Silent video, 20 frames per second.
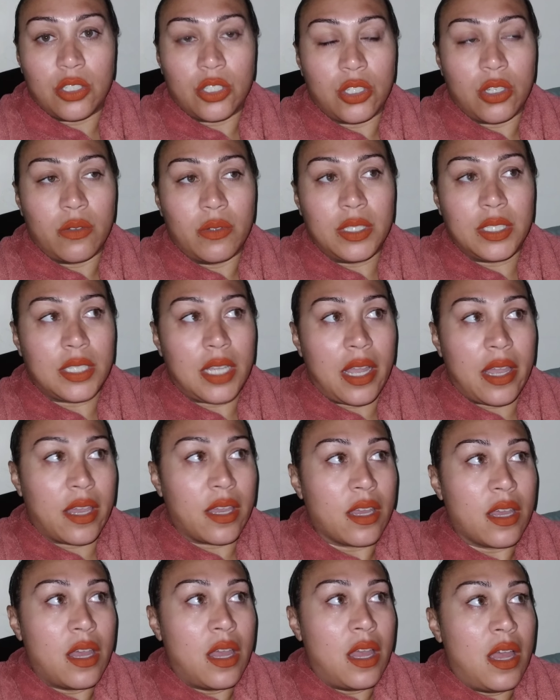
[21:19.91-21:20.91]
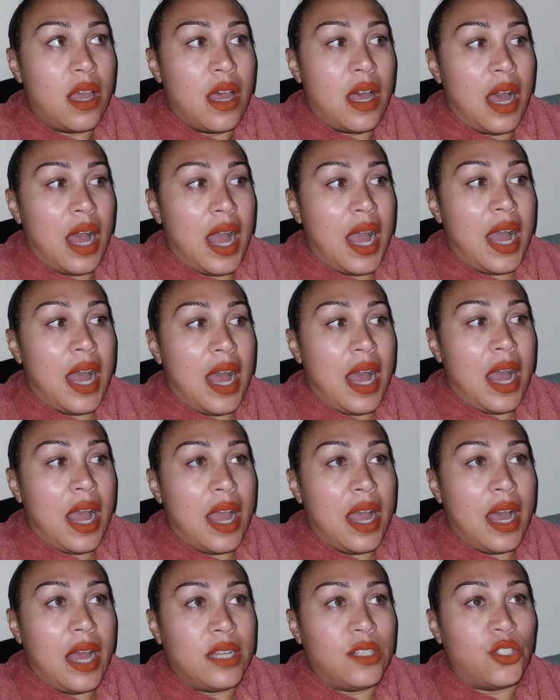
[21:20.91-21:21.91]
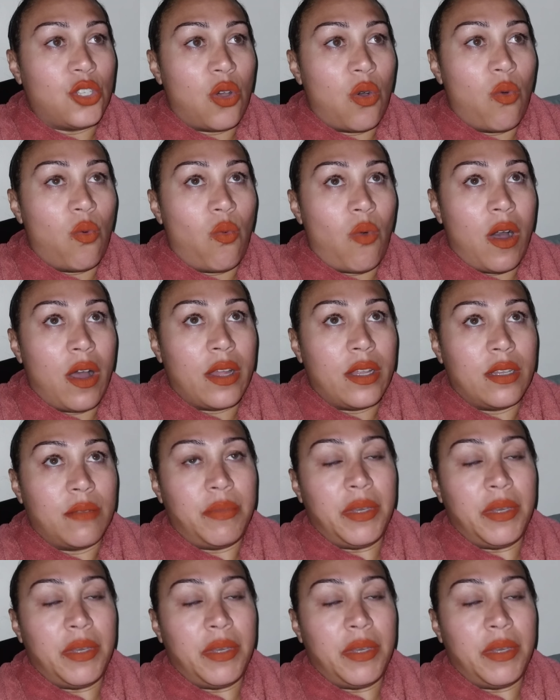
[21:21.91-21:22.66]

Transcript: So it's like I don't want,